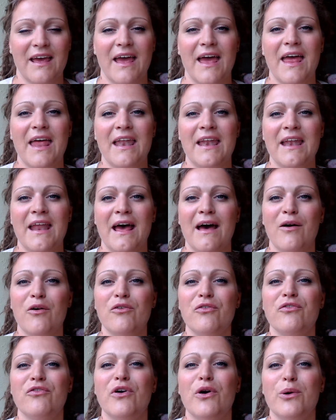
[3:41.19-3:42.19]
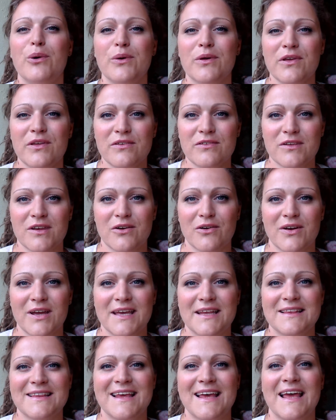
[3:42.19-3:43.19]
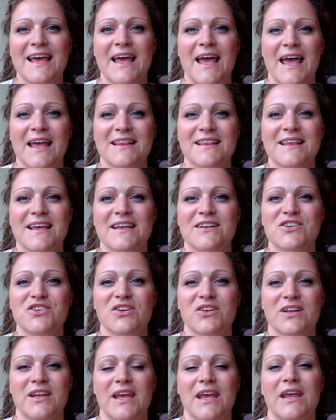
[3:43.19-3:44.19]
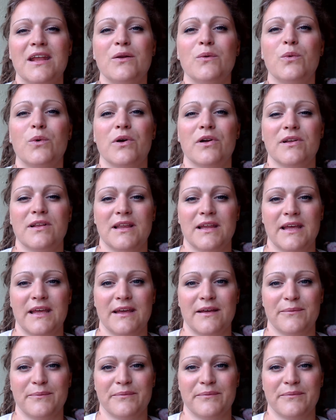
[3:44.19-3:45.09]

And now focus your attention inwardly.